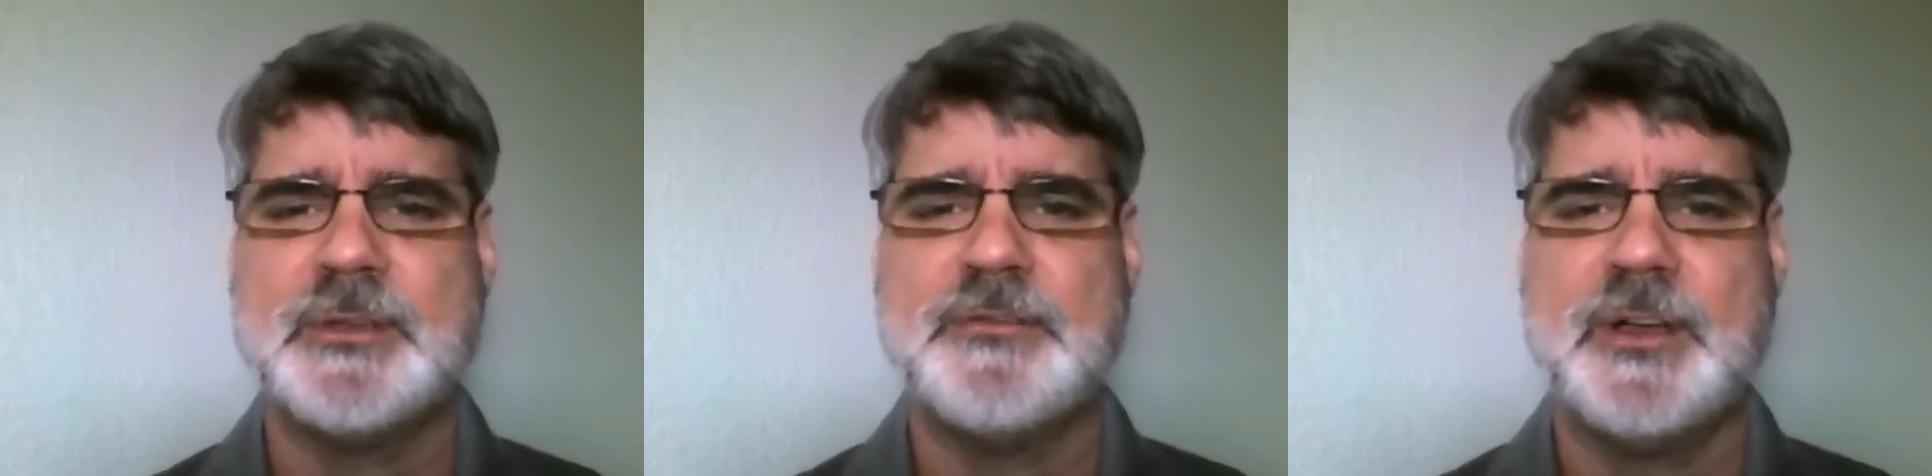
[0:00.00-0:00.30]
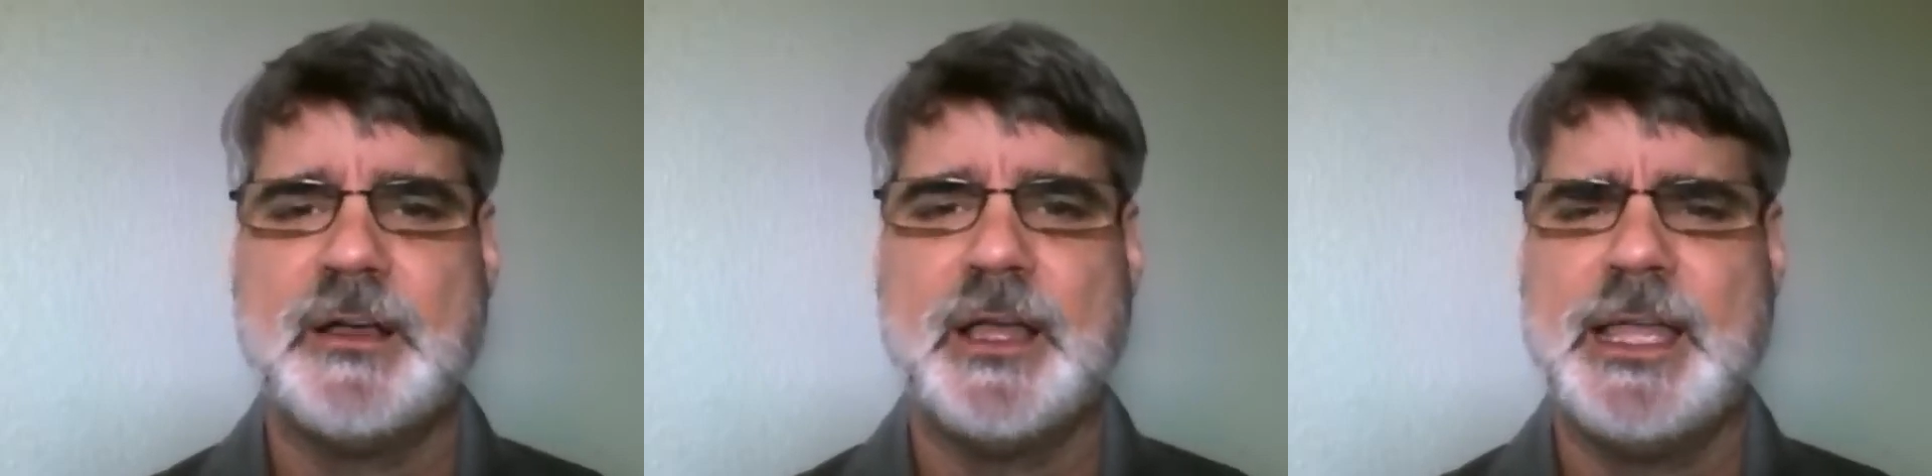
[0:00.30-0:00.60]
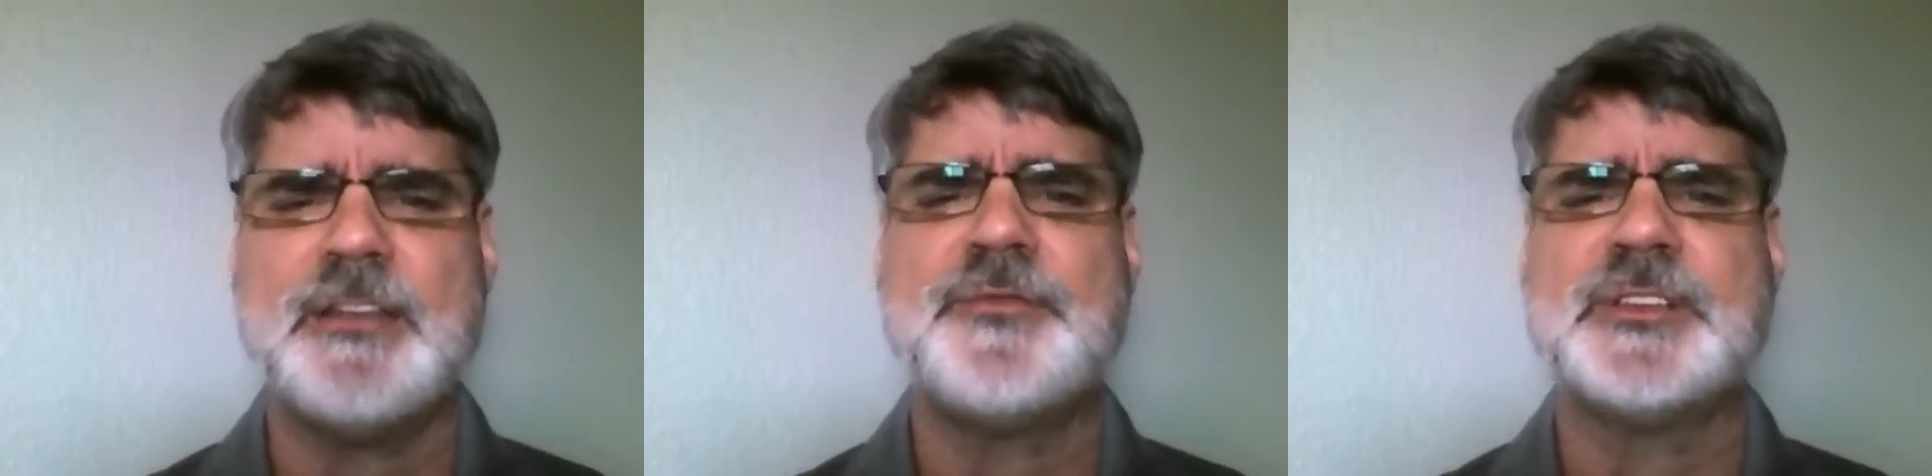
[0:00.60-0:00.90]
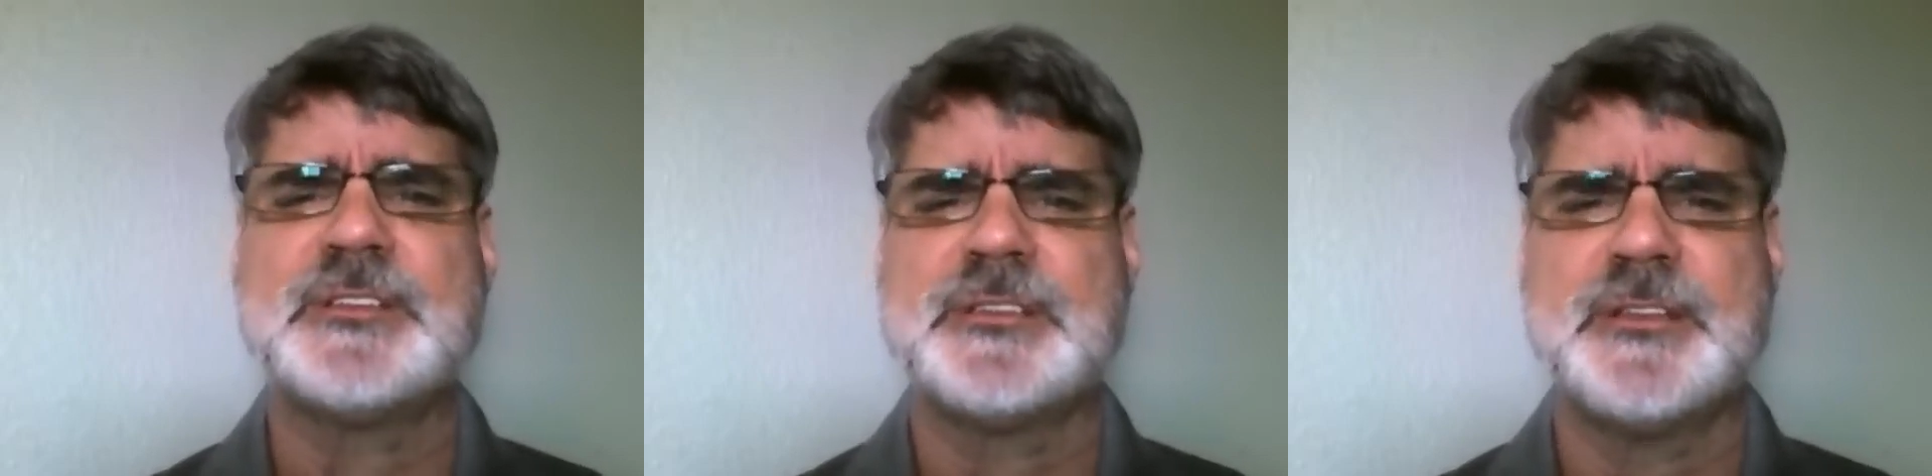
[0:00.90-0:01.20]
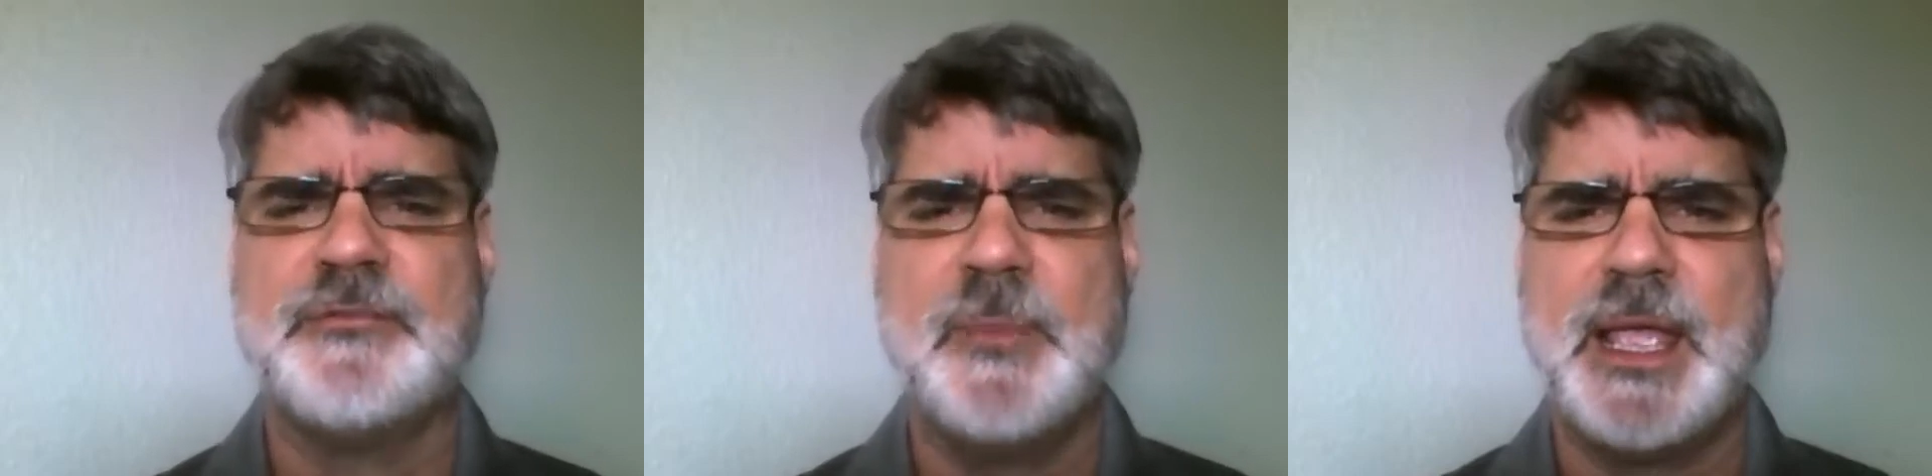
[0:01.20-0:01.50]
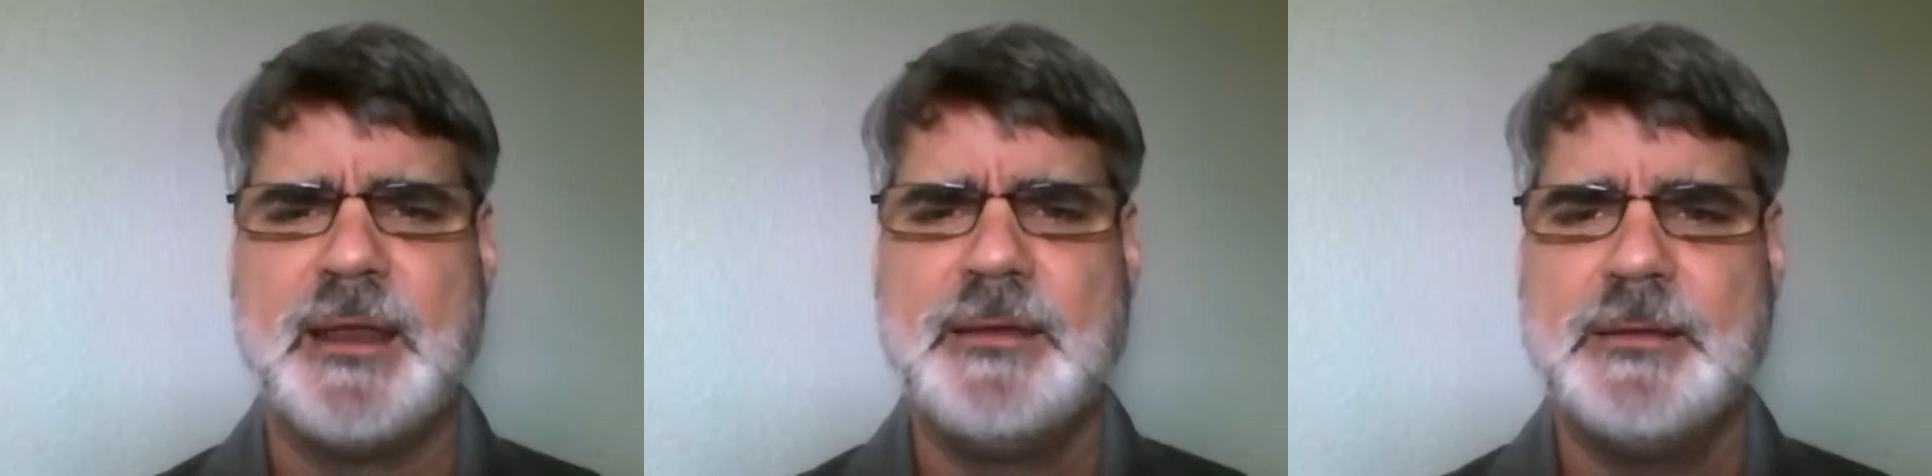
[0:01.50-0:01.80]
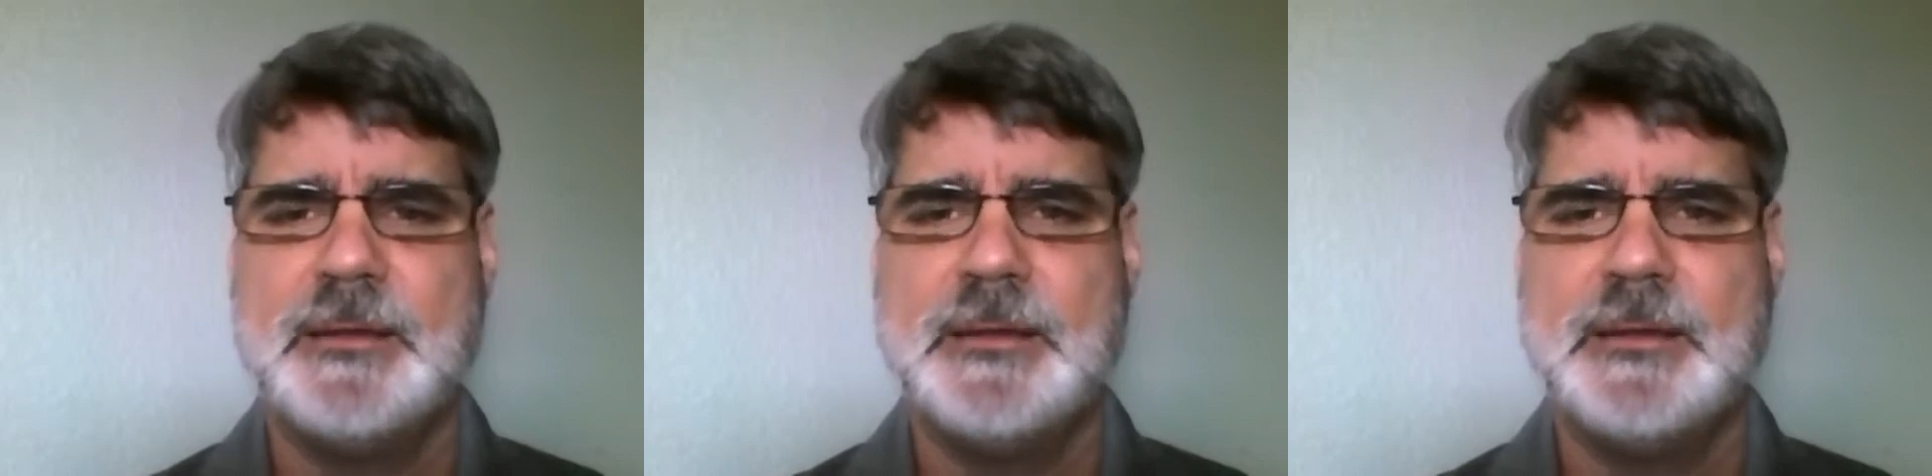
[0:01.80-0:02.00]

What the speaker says: of edifices of man.